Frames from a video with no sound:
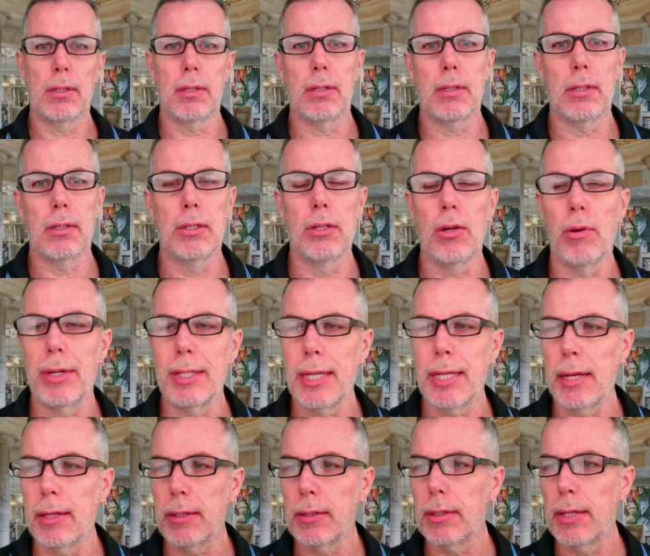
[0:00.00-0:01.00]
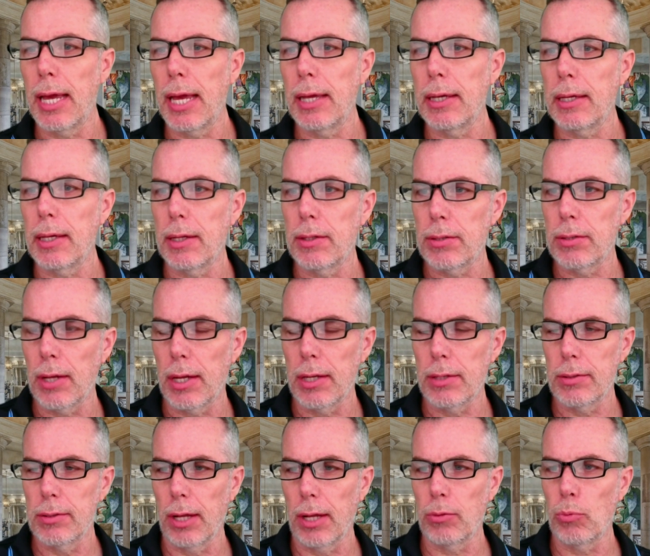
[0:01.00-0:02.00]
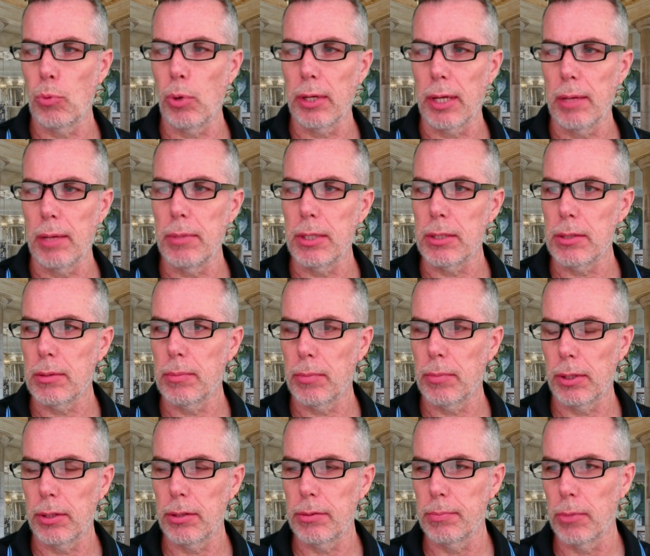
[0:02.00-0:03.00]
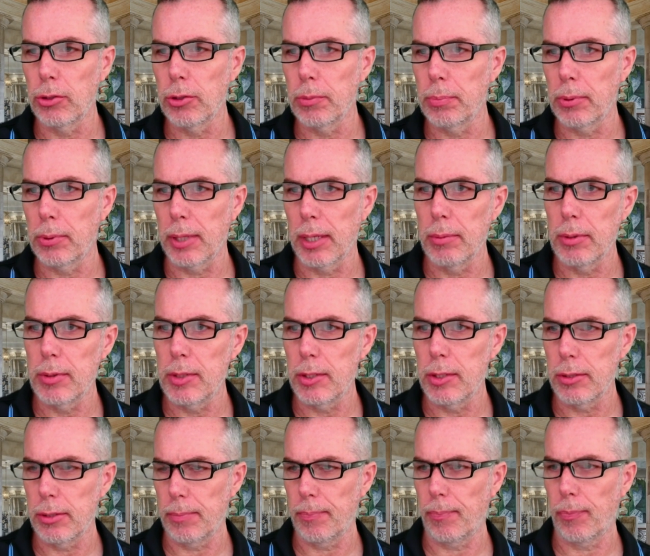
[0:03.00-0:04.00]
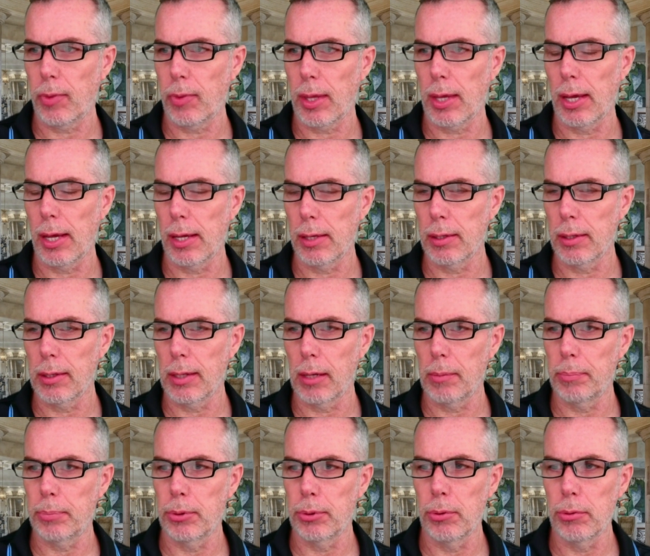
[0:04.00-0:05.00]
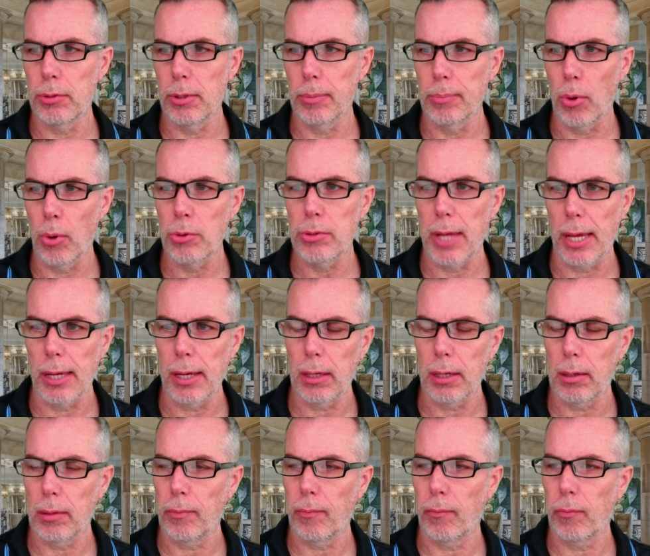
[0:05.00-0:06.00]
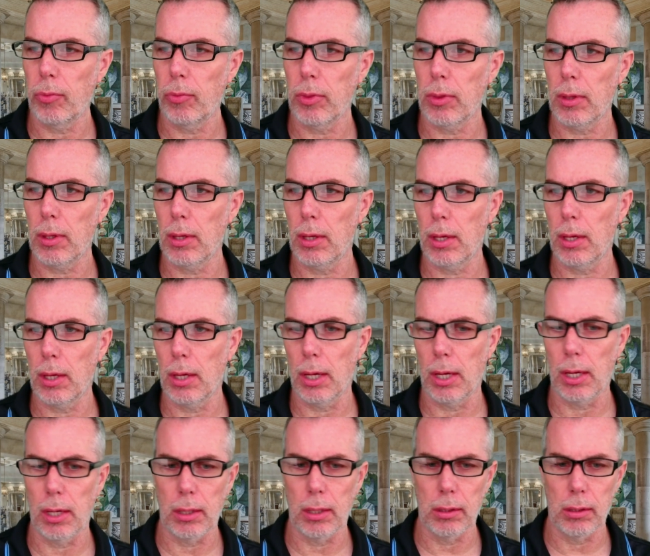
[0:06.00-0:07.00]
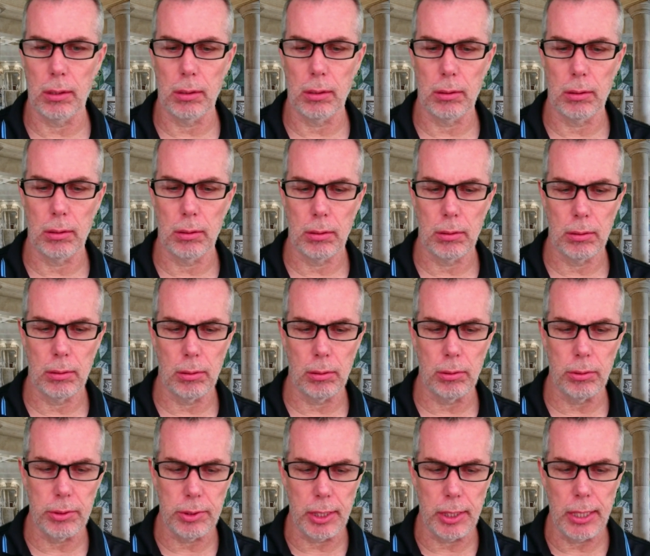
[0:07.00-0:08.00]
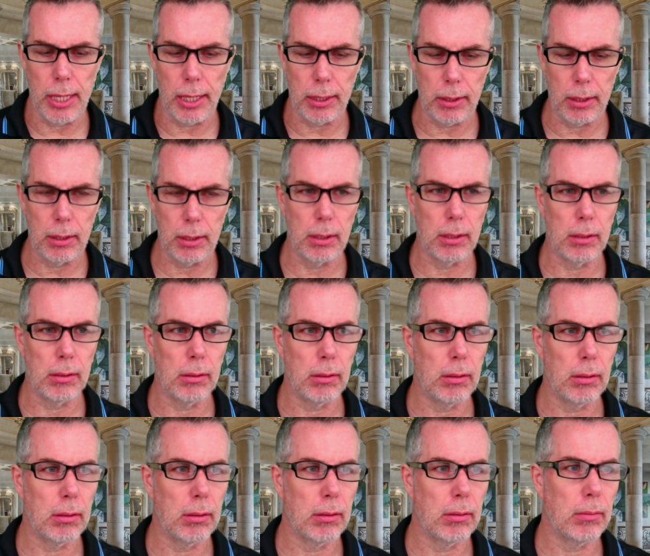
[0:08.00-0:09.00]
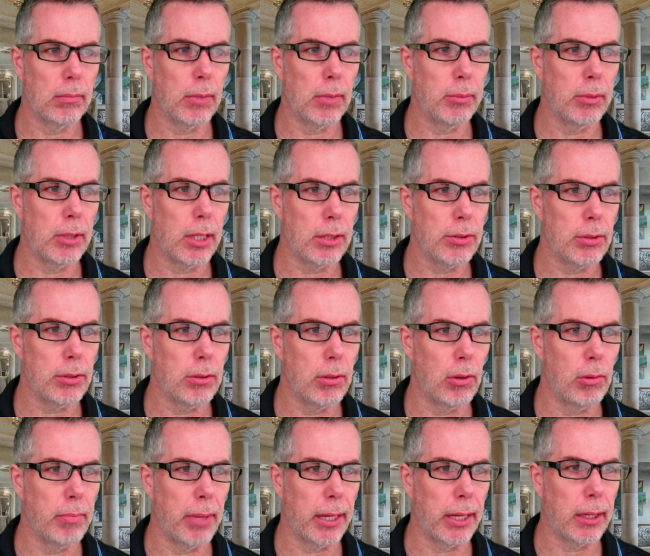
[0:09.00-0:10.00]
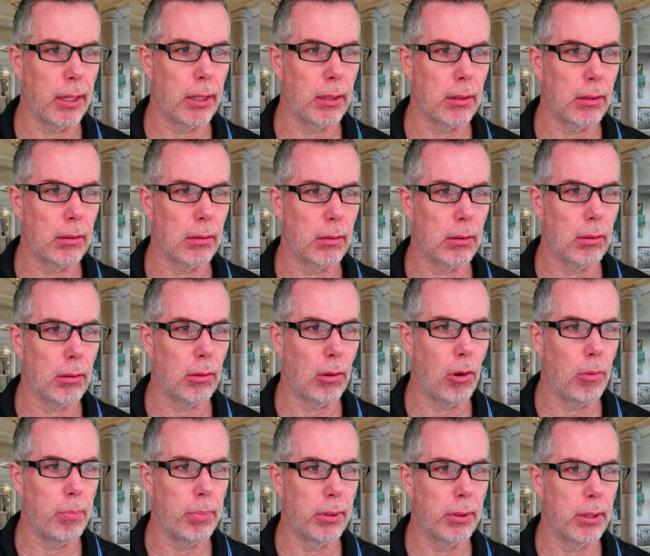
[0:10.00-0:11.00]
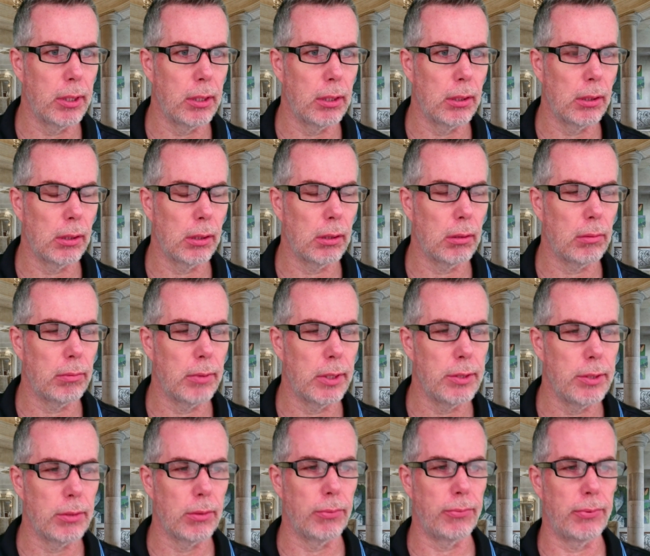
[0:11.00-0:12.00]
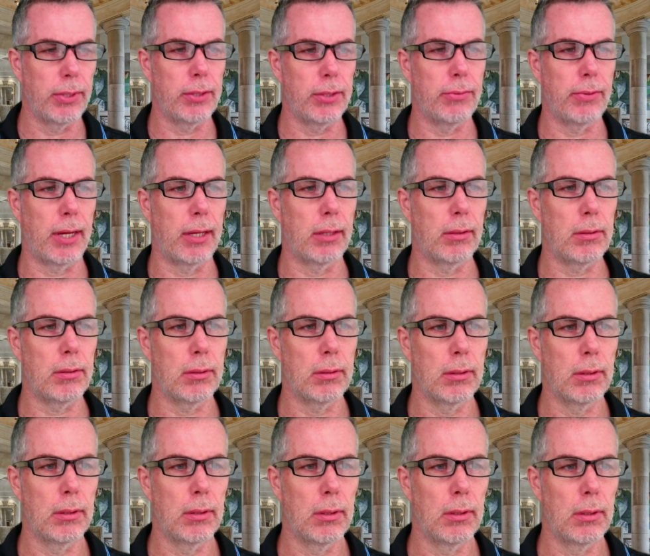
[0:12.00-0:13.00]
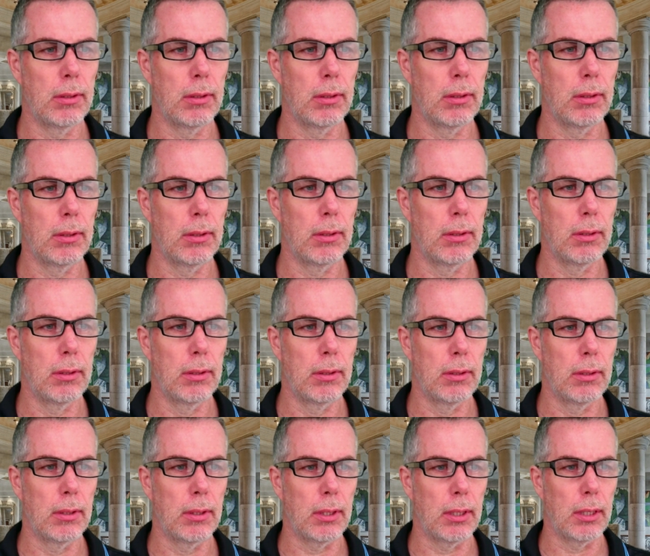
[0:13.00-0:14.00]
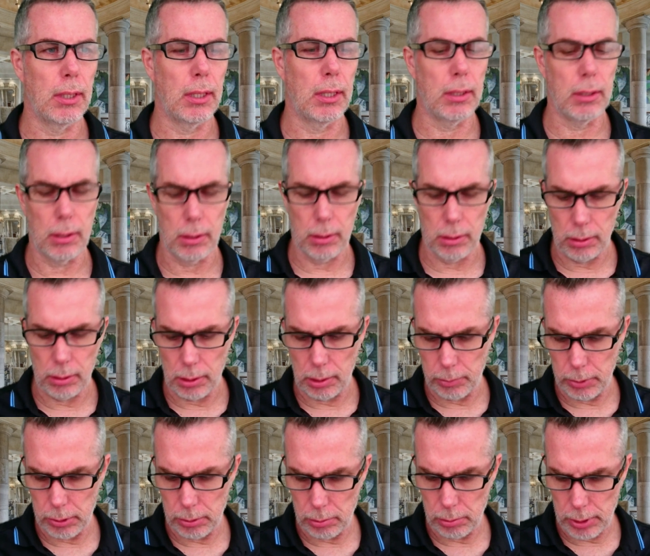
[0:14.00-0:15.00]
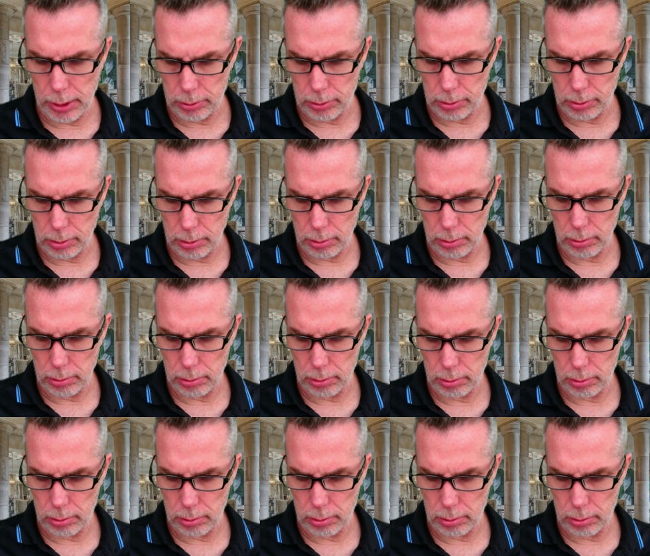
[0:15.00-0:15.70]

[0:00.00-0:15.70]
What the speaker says: you know, at the end of the day, it's not one image, but it's multiple images, and they'll produce a mosaic. And you could see that in, maybe I should go back and, you know, open the original fits files. And let me do that. So